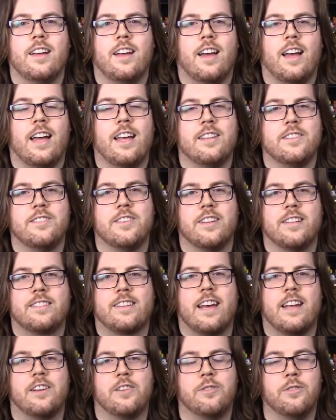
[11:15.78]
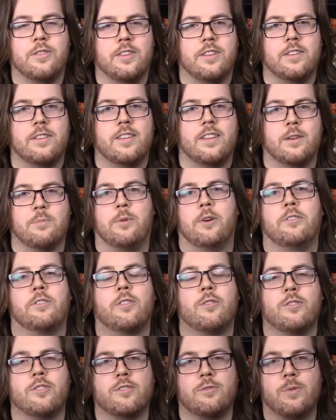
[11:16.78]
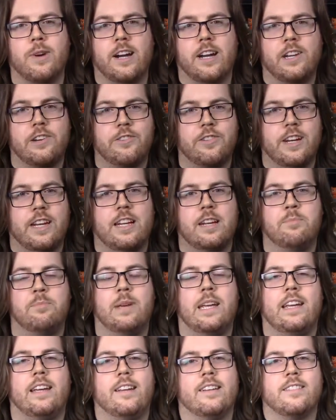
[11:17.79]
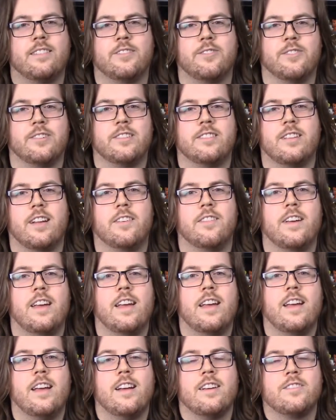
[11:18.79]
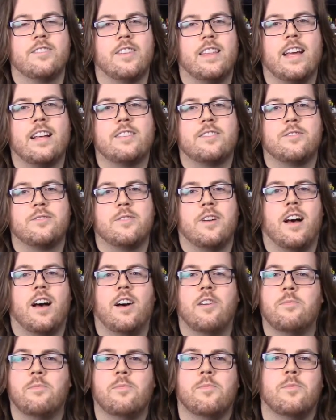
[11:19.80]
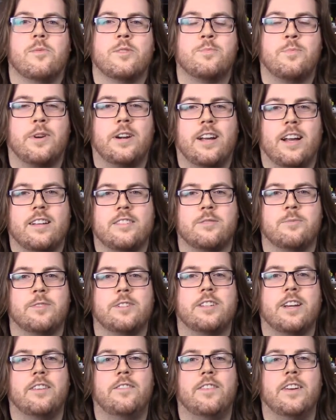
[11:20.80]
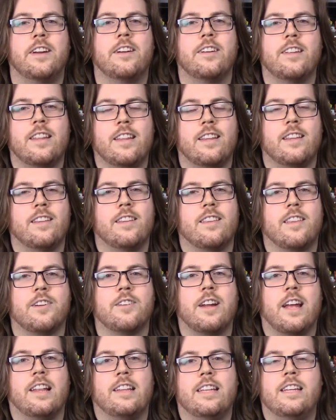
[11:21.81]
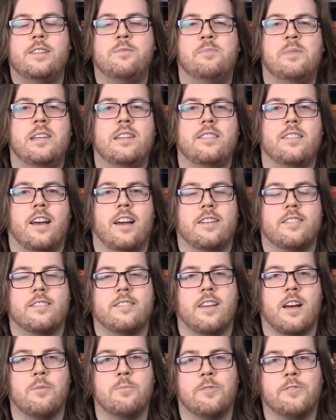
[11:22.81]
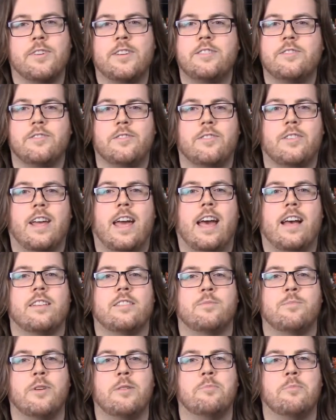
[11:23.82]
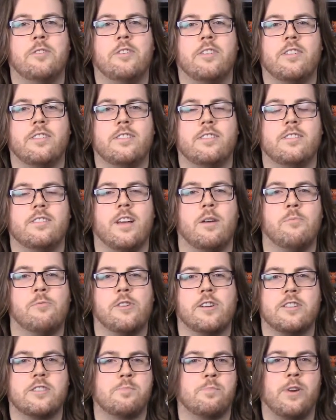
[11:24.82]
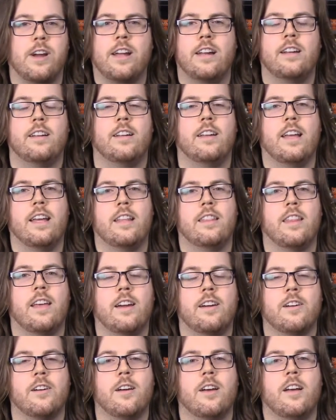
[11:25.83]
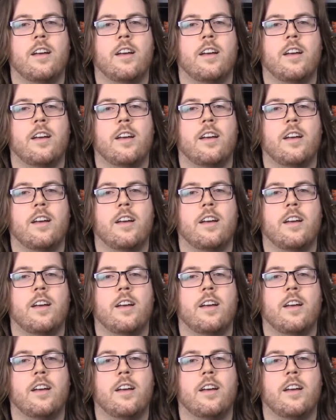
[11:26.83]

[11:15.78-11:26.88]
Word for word: and so it's kind of cool, and they're both, of course, wearing green and pink and sort of stuff. So that's um, was pretty awesome, which I figured there'd at least be uh, some original cast members somewhere spread in there.